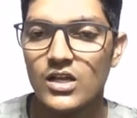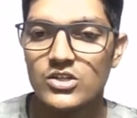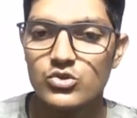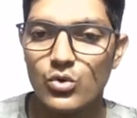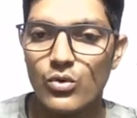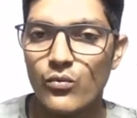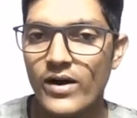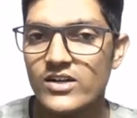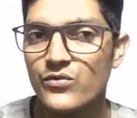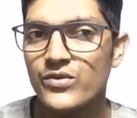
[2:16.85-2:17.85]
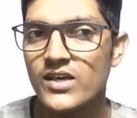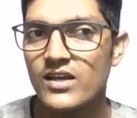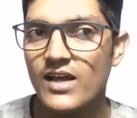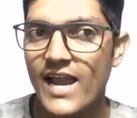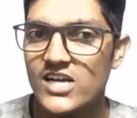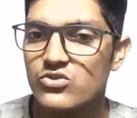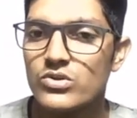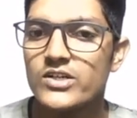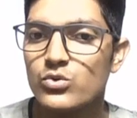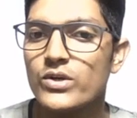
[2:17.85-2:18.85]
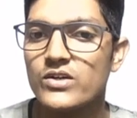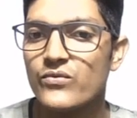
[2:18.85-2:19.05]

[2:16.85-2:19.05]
So what we are actually doing,